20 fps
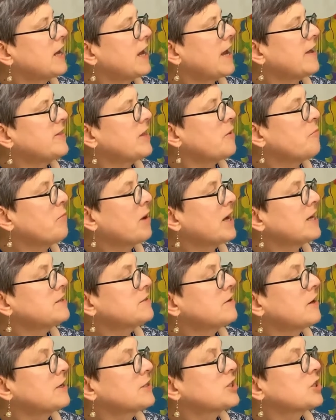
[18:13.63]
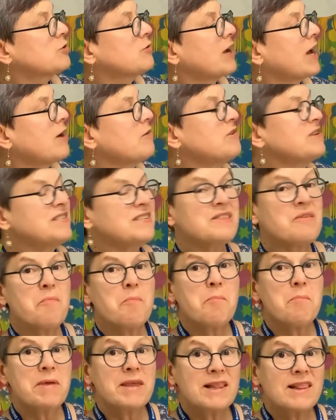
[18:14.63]
and they might toss her out to the
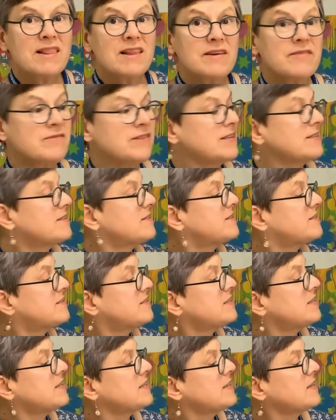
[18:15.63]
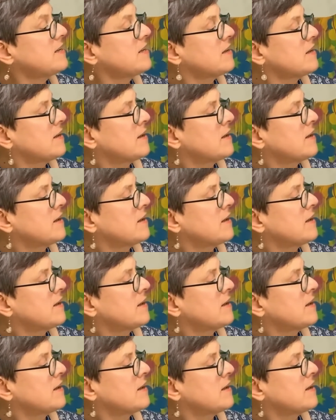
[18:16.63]
middle of the sea,